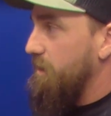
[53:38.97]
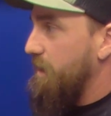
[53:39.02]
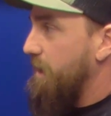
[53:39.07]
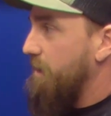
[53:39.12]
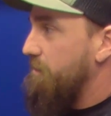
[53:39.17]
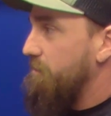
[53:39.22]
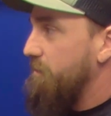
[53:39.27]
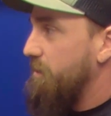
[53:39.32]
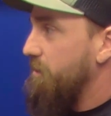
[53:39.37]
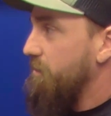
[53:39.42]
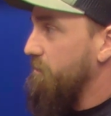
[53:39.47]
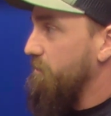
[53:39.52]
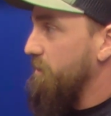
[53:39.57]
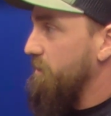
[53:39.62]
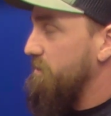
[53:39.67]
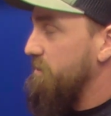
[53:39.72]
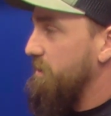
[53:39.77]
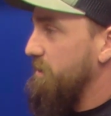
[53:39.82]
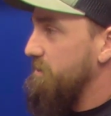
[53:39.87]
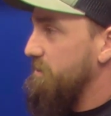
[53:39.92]
I don't know.
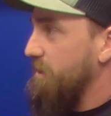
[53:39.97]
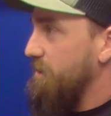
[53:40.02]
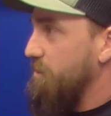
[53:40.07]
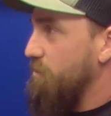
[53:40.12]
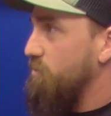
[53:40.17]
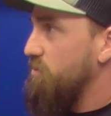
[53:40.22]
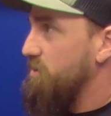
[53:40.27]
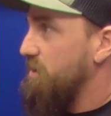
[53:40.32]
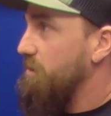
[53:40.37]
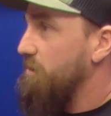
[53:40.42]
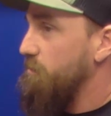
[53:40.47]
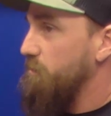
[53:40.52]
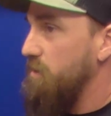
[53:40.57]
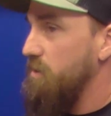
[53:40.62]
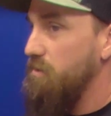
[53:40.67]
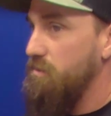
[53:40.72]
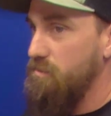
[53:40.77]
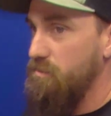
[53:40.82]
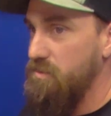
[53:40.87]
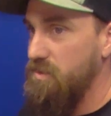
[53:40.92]
It's it's like you see a
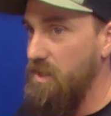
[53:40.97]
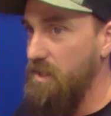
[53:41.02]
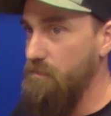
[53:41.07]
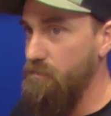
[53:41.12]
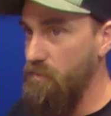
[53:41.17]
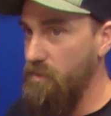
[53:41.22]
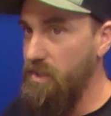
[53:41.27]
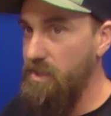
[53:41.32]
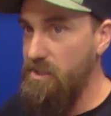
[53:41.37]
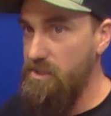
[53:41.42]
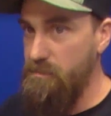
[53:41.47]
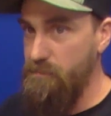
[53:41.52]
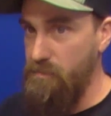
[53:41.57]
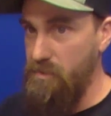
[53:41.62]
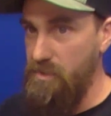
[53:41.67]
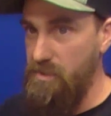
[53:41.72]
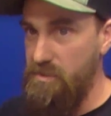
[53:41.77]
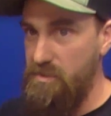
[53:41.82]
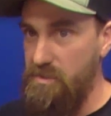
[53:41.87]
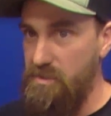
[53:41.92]
miracle take place,
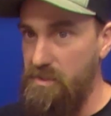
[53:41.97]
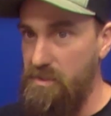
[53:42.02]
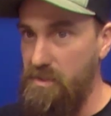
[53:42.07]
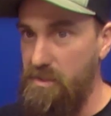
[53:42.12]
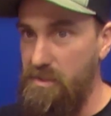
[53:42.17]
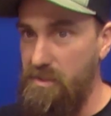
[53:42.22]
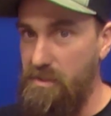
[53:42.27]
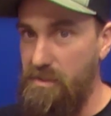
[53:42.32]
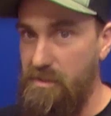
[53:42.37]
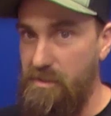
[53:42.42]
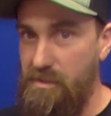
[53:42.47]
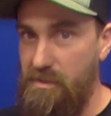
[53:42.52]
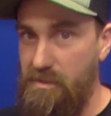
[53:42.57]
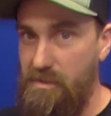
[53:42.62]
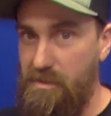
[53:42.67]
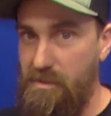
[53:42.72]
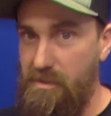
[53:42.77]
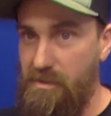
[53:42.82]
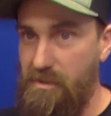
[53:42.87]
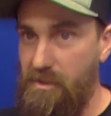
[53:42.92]
but it's
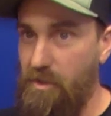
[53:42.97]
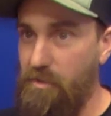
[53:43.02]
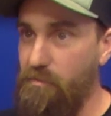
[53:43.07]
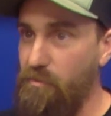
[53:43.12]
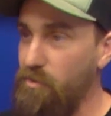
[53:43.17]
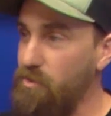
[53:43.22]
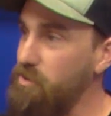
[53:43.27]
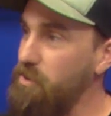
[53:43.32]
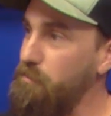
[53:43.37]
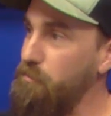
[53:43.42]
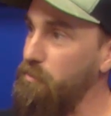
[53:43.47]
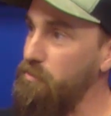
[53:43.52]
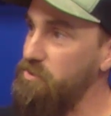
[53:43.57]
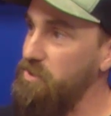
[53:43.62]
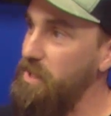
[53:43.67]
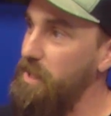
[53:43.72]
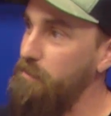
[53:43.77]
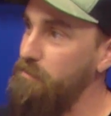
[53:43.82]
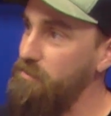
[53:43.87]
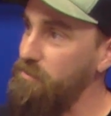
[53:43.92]
over a couple
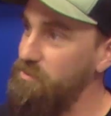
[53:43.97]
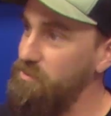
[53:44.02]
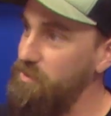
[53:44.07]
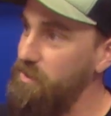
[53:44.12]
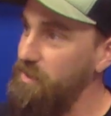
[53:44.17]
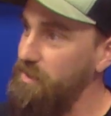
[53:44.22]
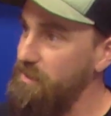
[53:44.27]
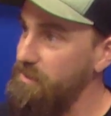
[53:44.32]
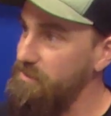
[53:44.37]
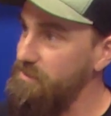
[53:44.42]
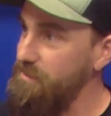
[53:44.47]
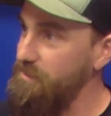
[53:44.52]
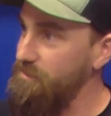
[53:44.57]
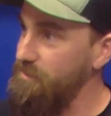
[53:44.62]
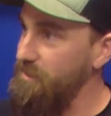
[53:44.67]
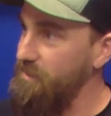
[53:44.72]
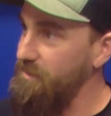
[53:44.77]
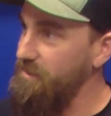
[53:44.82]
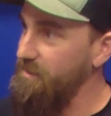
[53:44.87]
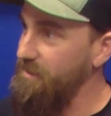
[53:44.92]
chapters, not
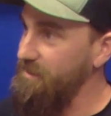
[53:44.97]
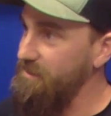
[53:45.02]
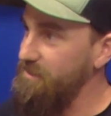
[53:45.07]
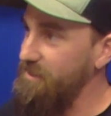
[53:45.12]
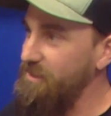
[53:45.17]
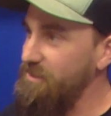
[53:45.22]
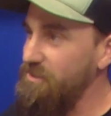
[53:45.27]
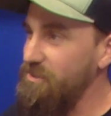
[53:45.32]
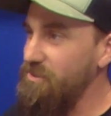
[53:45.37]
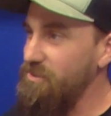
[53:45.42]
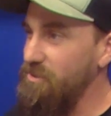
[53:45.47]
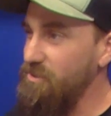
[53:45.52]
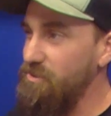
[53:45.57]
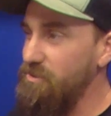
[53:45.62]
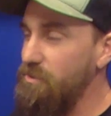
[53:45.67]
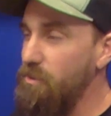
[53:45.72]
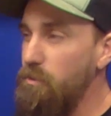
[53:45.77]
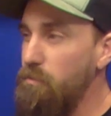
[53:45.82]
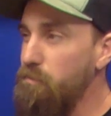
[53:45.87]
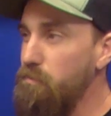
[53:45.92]
instantly. It's it's mm-hmm. just a
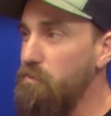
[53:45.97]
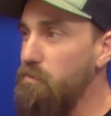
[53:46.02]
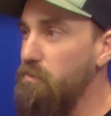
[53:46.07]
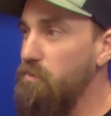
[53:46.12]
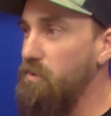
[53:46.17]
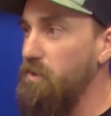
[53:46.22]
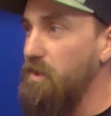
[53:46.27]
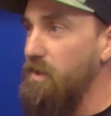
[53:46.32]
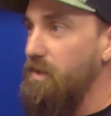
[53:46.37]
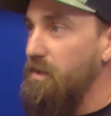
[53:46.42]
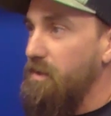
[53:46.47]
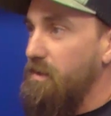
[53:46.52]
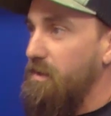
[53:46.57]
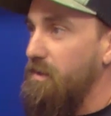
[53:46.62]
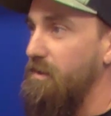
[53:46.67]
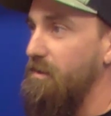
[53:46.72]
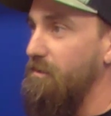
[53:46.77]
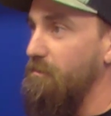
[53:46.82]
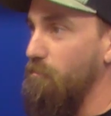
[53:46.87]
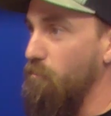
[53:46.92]
super
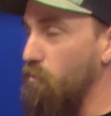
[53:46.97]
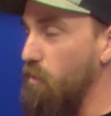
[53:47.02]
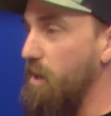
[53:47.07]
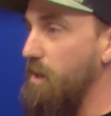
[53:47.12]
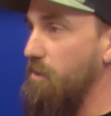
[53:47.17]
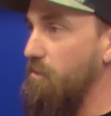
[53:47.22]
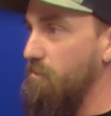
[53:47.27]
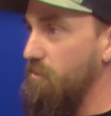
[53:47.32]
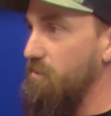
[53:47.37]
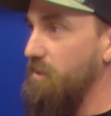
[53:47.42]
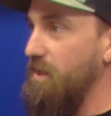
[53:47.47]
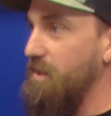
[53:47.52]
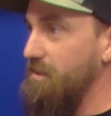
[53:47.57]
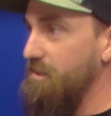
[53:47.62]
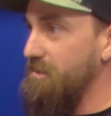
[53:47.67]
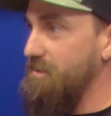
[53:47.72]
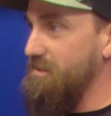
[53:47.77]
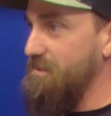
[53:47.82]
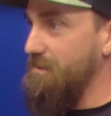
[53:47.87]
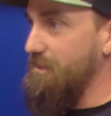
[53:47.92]
rare
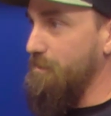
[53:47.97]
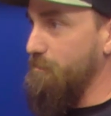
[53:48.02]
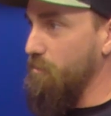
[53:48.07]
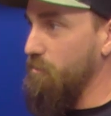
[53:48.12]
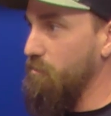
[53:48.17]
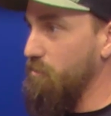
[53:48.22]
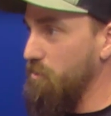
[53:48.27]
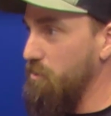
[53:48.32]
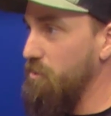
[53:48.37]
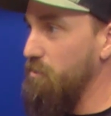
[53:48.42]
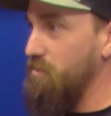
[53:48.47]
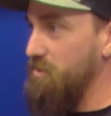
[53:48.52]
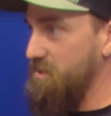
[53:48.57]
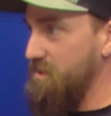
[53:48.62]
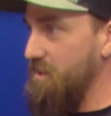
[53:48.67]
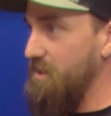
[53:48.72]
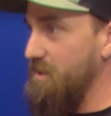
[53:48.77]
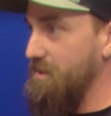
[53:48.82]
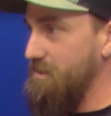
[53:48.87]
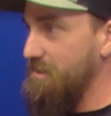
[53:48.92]
thing to see. But when you
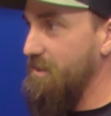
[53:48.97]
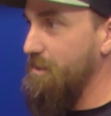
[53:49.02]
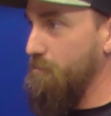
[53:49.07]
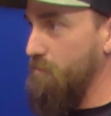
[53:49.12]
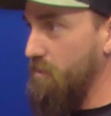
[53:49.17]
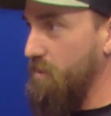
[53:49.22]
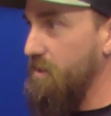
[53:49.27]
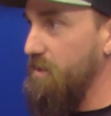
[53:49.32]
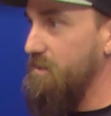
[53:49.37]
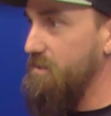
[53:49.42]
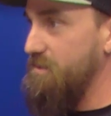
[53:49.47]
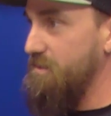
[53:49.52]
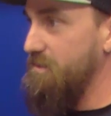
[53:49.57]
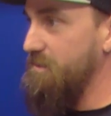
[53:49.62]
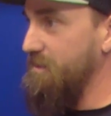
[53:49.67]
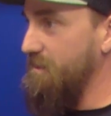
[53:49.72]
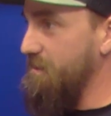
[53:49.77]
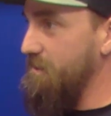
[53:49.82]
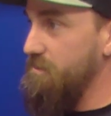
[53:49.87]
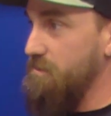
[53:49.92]
see it take
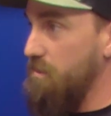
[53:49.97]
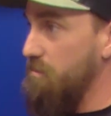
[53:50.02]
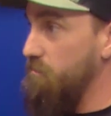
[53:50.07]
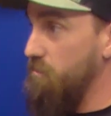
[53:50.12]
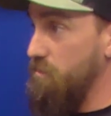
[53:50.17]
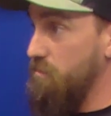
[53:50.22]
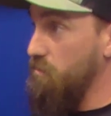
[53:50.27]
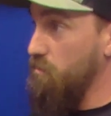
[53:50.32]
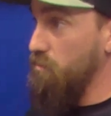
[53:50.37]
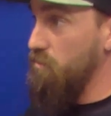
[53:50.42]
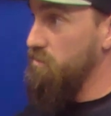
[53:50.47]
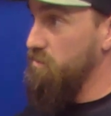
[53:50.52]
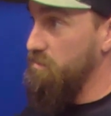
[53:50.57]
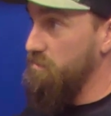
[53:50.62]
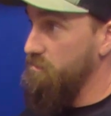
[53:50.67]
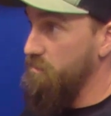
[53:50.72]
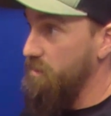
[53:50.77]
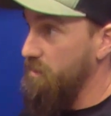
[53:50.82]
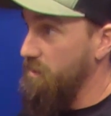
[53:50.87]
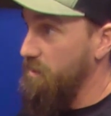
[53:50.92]
place, and it's over the course
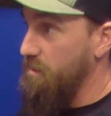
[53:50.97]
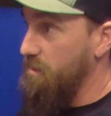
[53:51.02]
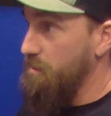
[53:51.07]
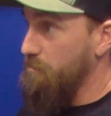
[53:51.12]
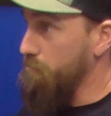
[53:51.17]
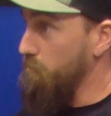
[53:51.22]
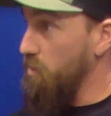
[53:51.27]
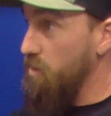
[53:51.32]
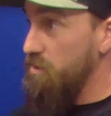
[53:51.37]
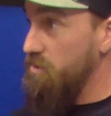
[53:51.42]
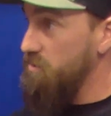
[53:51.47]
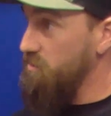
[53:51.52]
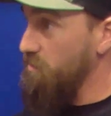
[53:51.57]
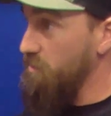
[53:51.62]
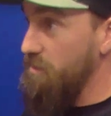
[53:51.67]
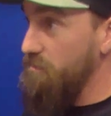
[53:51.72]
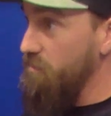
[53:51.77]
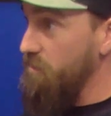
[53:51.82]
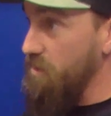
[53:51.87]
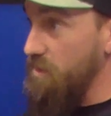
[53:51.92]
of months
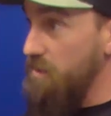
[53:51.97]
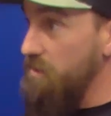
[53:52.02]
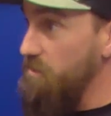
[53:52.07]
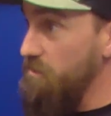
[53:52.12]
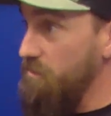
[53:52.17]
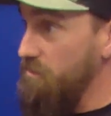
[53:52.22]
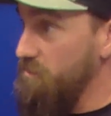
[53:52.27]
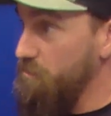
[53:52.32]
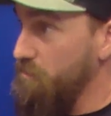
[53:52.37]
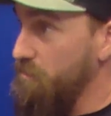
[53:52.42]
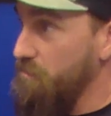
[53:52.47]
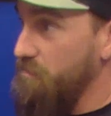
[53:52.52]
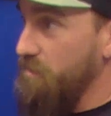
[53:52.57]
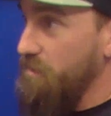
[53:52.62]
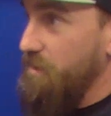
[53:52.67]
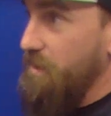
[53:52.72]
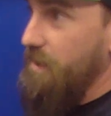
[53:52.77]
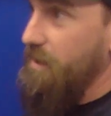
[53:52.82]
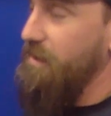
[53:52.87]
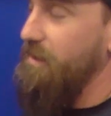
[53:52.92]
or even years,
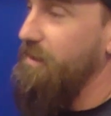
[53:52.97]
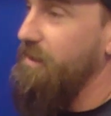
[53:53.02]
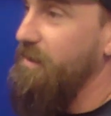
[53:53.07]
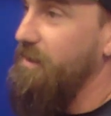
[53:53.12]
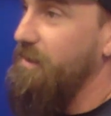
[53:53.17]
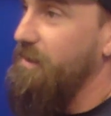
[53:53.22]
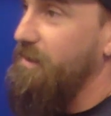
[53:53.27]
but like